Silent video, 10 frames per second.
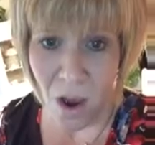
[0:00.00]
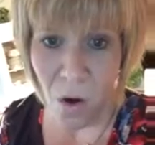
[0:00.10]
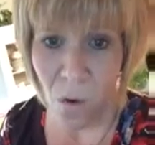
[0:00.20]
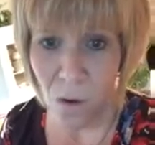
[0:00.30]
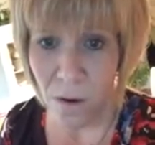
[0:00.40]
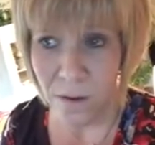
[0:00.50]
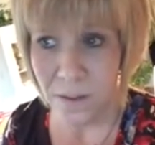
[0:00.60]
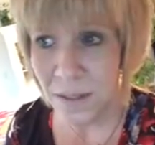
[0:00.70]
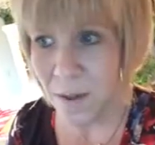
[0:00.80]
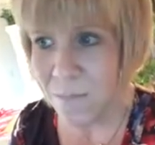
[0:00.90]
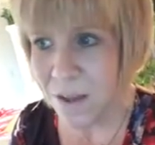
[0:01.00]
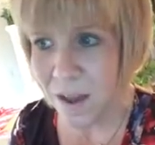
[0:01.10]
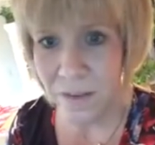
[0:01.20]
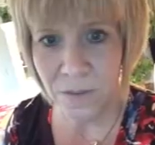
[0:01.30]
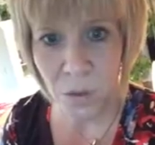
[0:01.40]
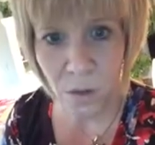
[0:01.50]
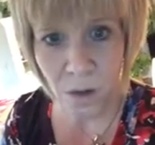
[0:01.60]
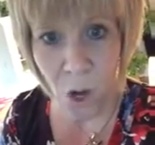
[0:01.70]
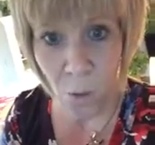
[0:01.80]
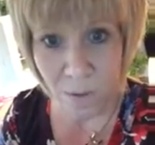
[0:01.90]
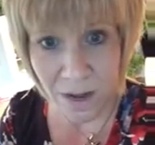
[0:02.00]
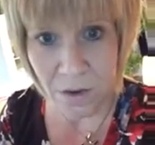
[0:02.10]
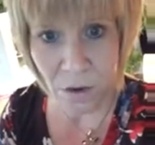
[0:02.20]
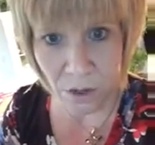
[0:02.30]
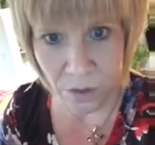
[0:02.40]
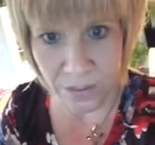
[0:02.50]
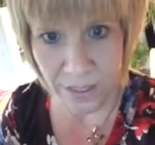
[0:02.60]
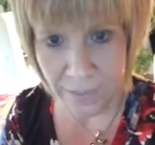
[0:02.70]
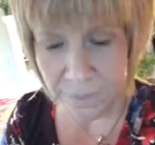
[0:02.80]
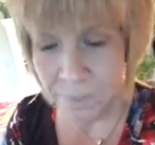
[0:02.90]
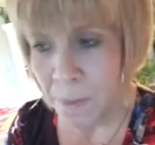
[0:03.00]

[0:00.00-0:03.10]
or some kind of door opening or closing.